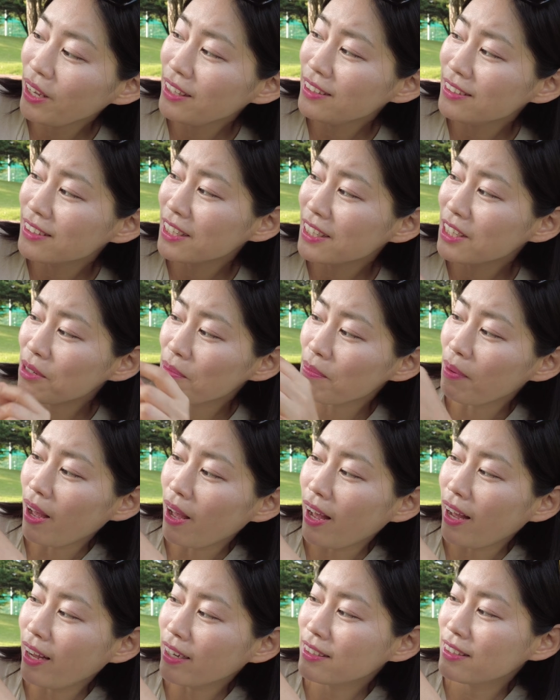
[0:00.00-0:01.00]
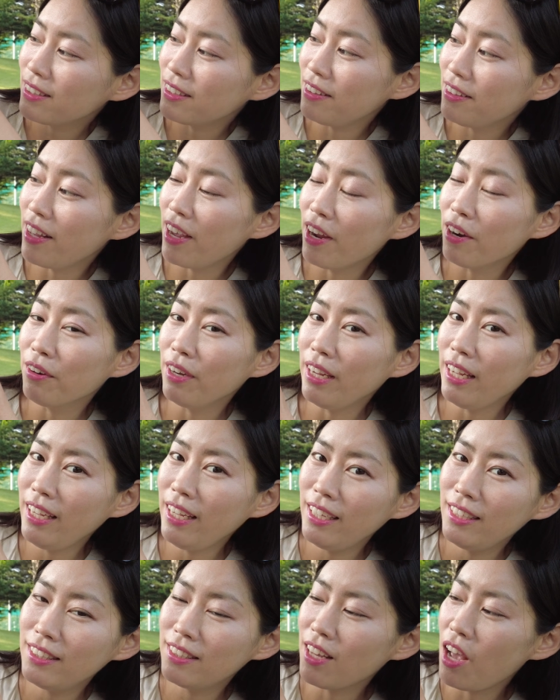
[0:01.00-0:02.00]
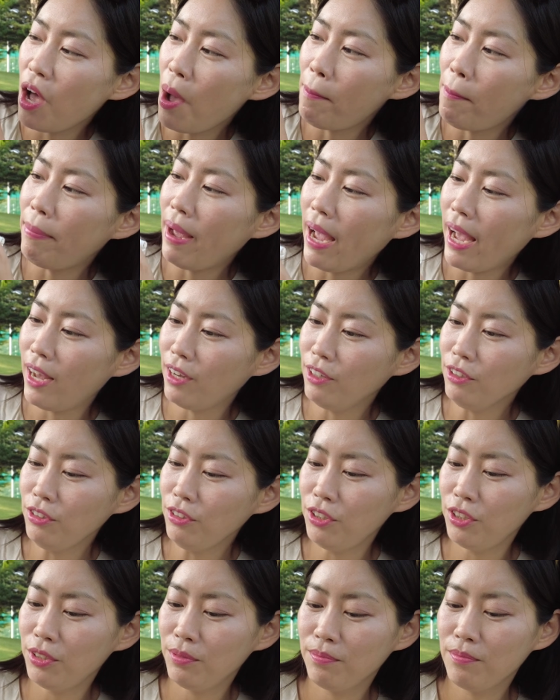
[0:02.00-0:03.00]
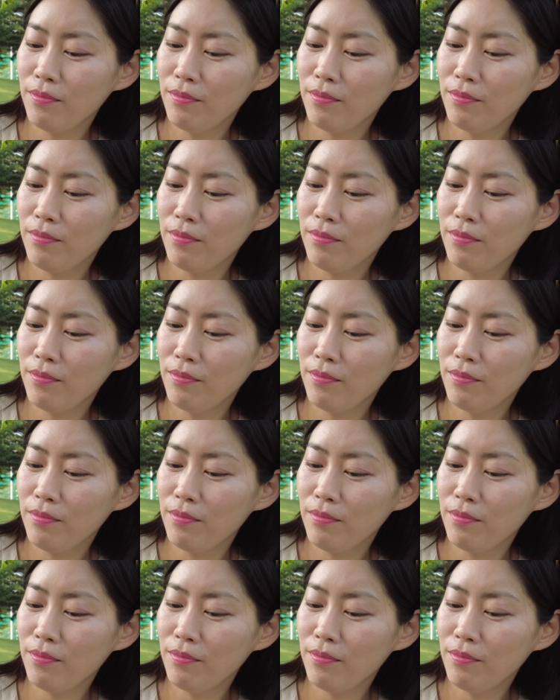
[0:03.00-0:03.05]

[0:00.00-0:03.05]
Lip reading: inside the box there is a pouch,